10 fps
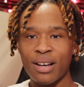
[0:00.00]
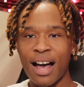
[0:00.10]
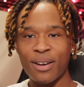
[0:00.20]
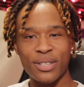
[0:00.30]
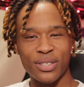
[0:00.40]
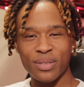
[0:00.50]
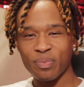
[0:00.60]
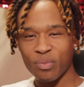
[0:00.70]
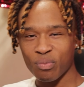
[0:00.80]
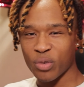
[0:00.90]
I'll just
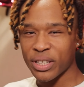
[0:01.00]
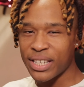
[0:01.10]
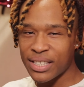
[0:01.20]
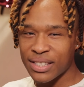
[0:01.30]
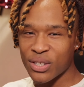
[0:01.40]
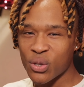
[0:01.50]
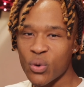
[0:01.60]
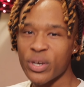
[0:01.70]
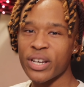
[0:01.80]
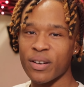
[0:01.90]
release the
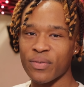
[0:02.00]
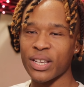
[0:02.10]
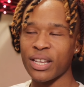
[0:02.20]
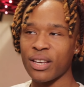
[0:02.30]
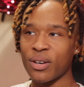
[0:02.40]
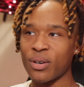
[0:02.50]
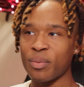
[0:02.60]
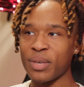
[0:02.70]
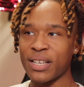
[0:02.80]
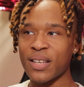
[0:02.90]
two year video
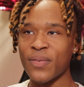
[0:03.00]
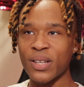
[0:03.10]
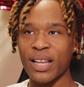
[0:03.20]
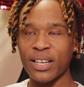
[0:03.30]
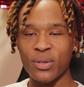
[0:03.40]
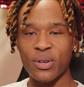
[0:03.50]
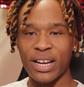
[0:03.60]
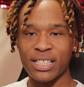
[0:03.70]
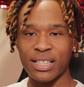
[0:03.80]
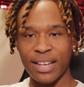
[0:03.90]
because I feel like you know
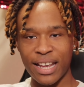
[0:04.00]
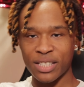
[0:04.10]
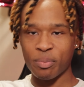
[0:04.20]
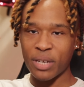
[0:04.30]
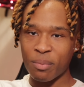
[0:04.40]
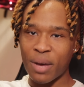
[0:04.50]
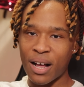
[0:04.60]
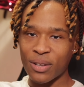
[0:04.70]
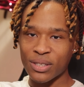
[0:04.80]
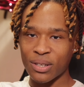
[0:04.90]
that's the next big
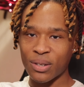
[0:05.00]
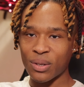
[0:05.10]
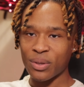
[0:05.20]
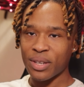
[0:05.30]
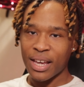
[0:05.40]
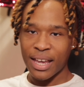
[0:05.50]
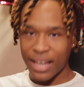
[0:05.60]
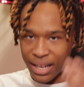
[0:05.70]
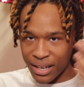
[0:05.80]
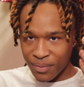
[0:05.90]
milestone
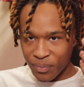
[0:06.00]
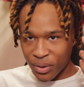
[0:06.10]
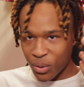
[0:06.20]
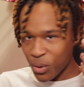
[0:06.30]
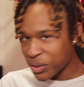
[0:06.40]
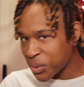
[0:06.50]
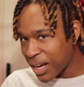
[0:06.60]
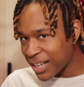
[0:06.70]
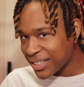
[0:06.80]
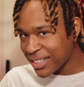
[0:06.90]
and of course you
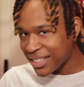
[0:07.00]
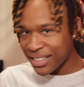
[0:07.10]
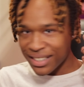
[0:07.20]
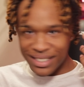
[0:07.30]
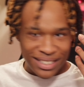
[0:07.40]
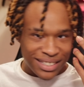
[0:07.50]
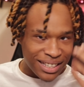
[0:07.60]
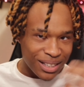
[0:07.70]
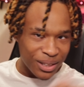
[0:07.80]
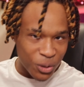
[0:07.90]
guys to get, get to
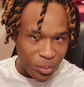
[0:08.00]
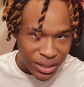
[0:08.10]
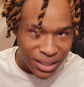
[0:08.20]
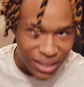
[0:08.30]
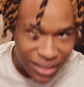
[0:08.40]
see a little bit of